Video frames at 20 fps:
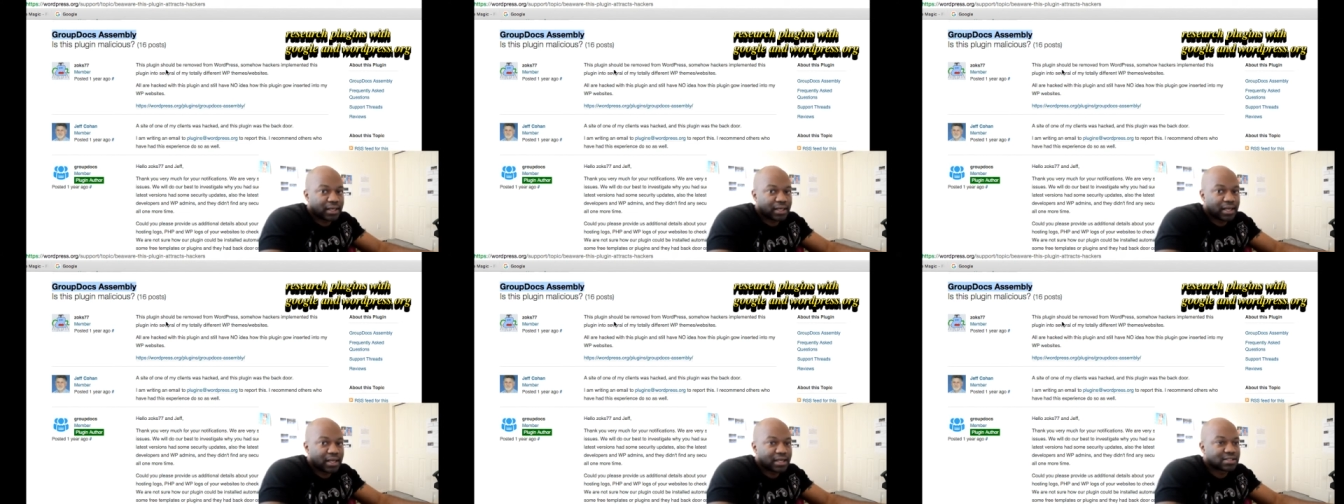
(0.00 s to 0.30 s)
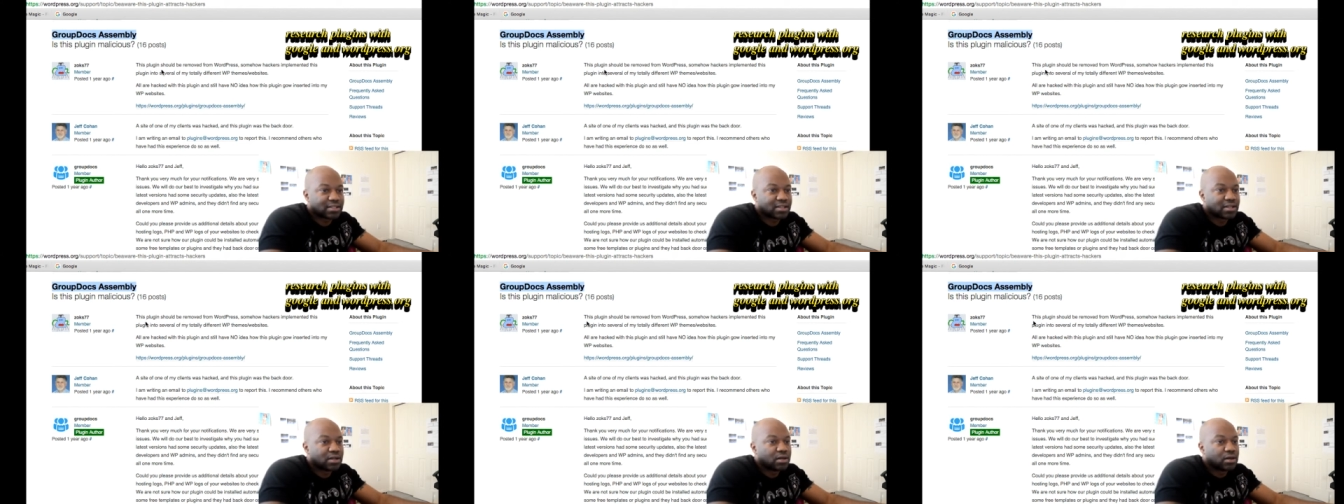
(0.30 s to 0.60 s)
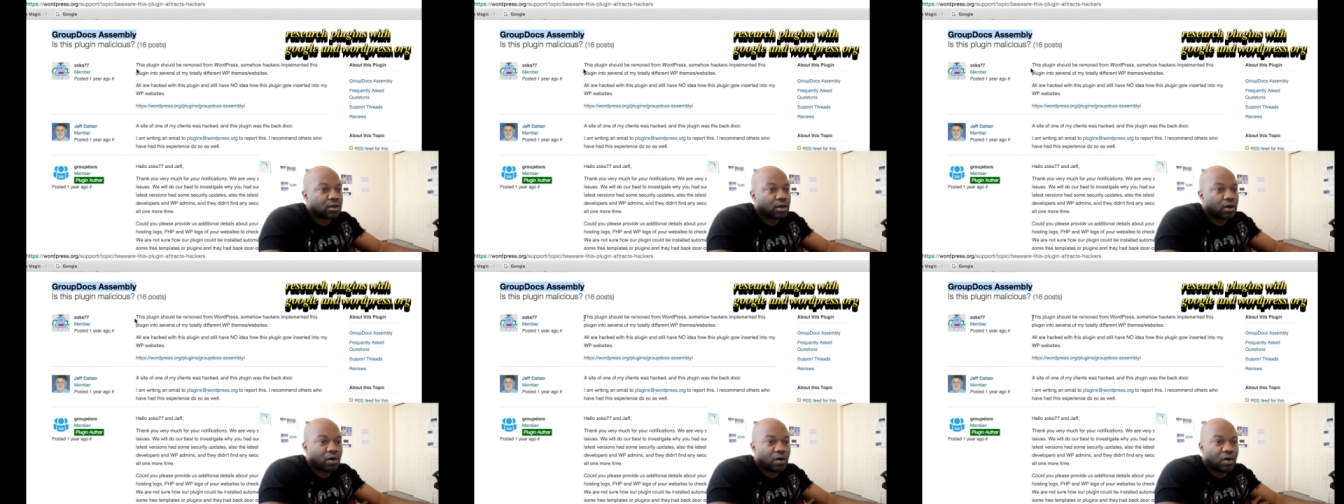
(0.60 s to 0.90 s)
It has
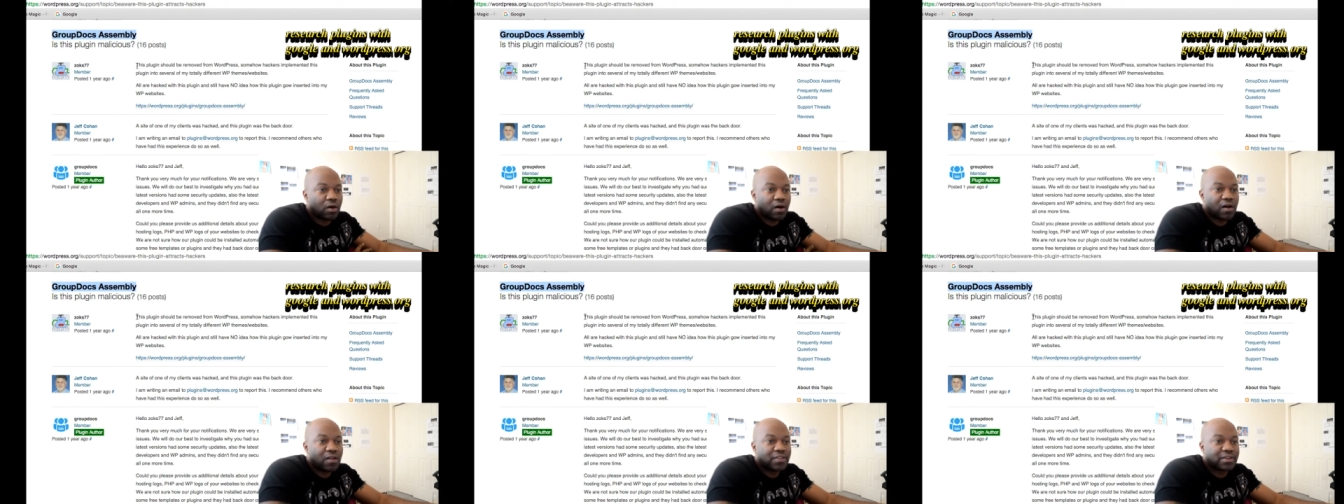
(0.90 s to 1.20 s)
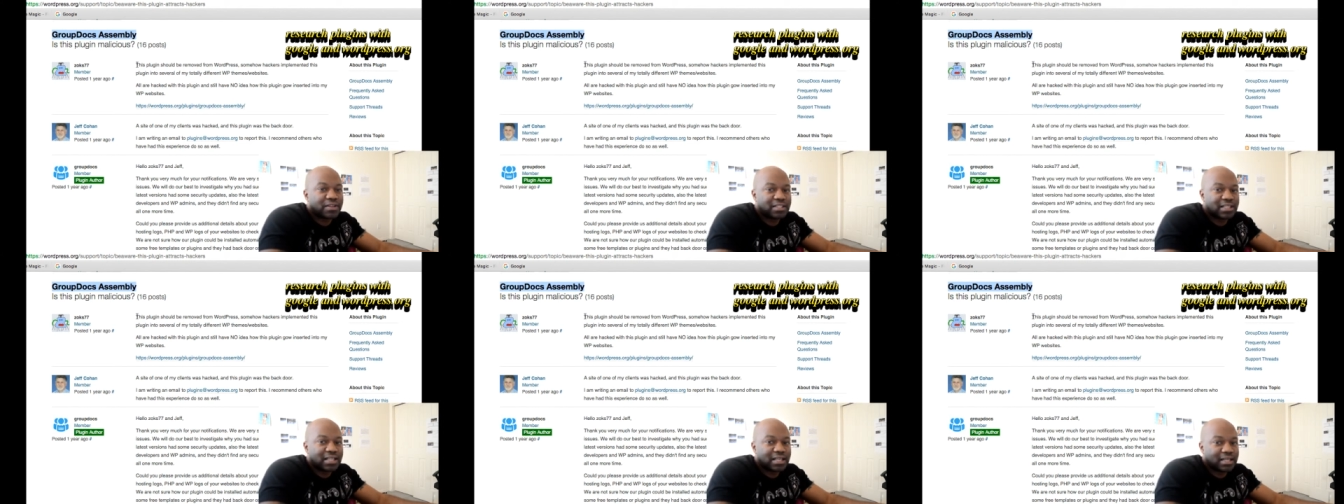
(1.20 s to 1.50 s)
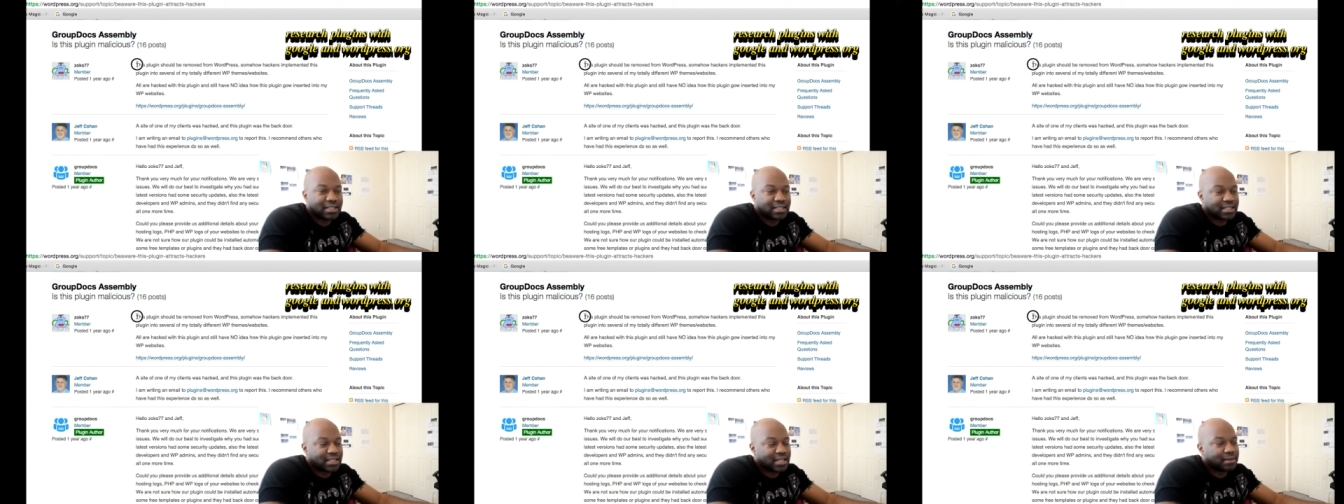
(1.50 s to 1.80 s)
all
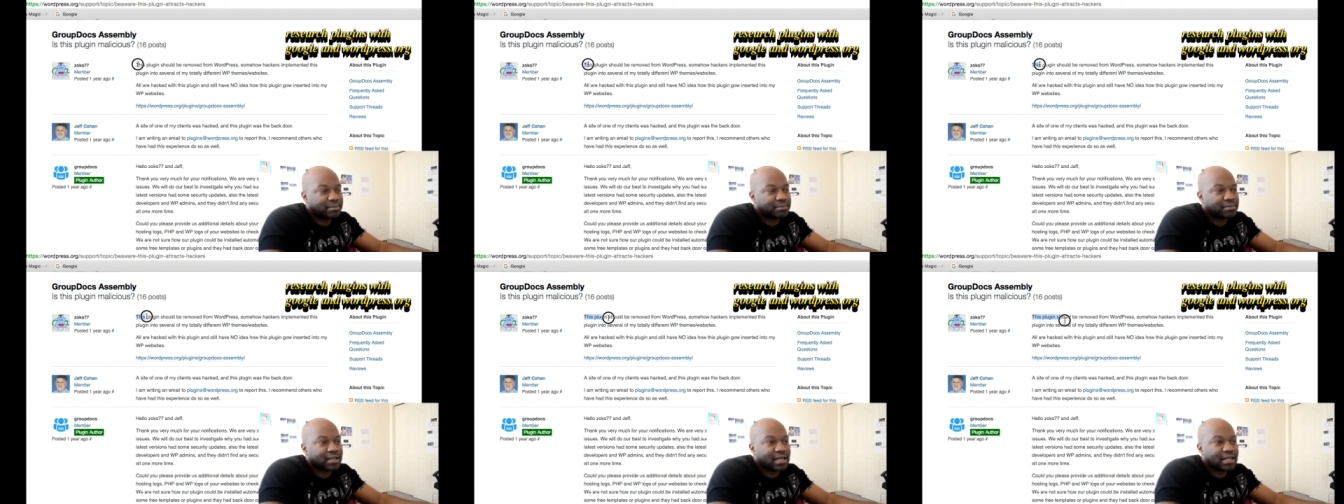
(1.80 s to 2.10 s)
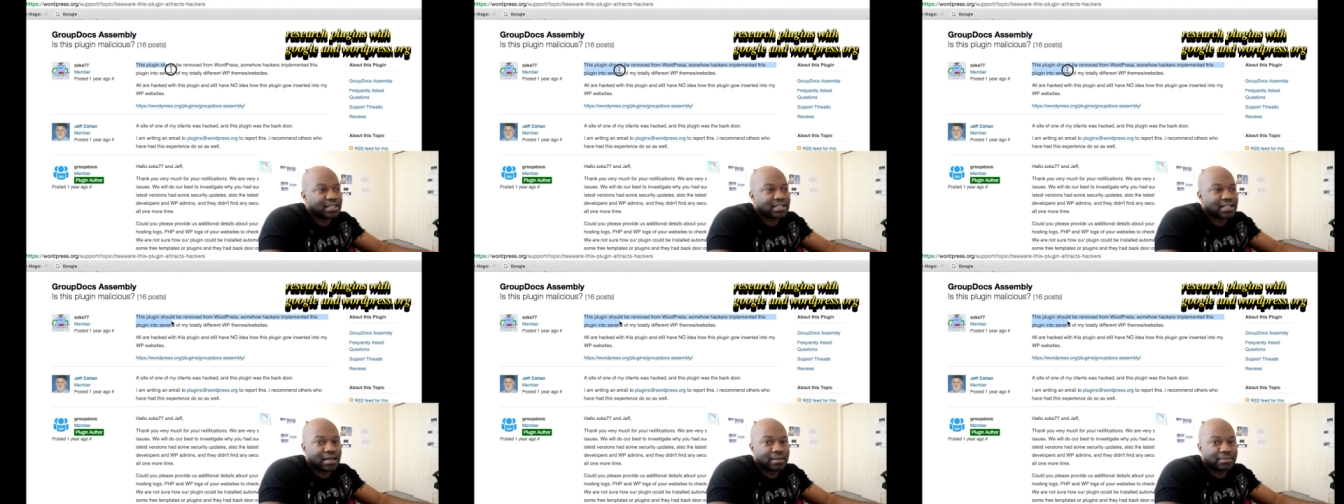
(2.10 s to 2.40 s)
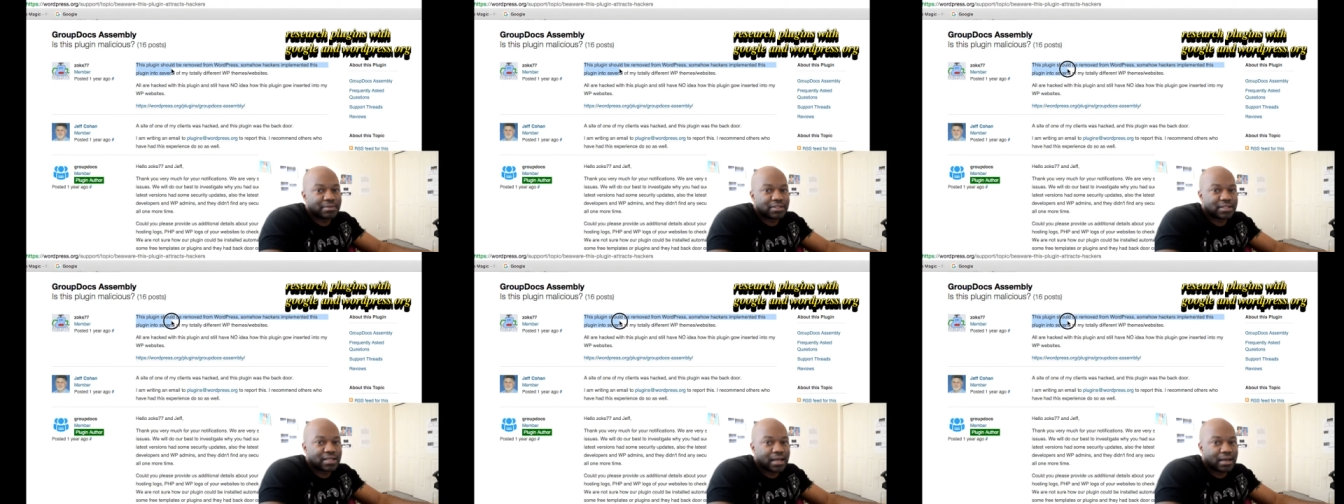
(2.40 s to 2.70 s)
the same date
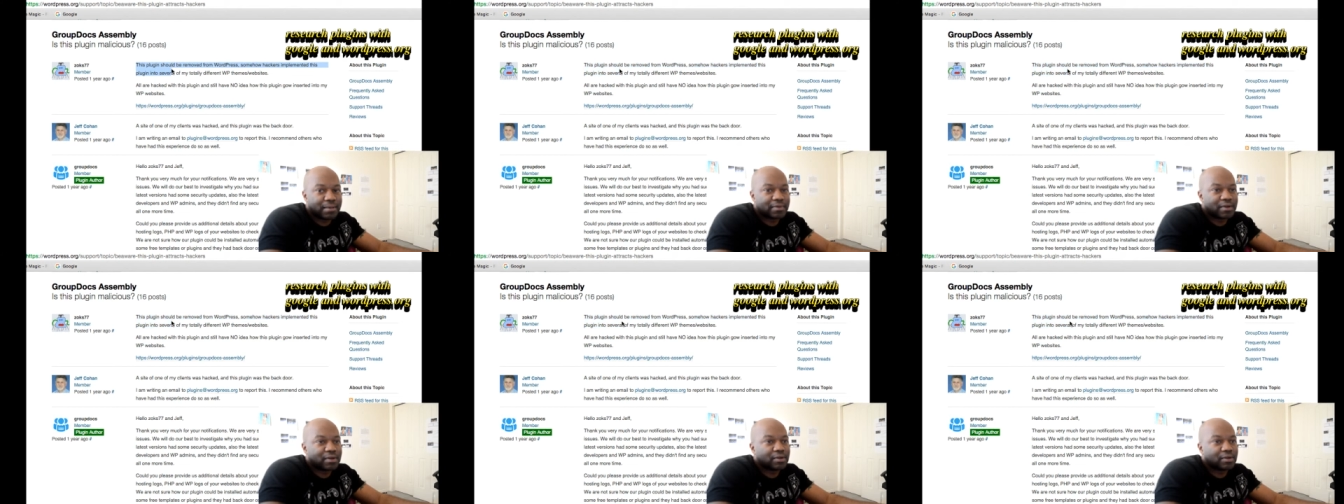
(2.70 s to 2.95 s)
time stamped,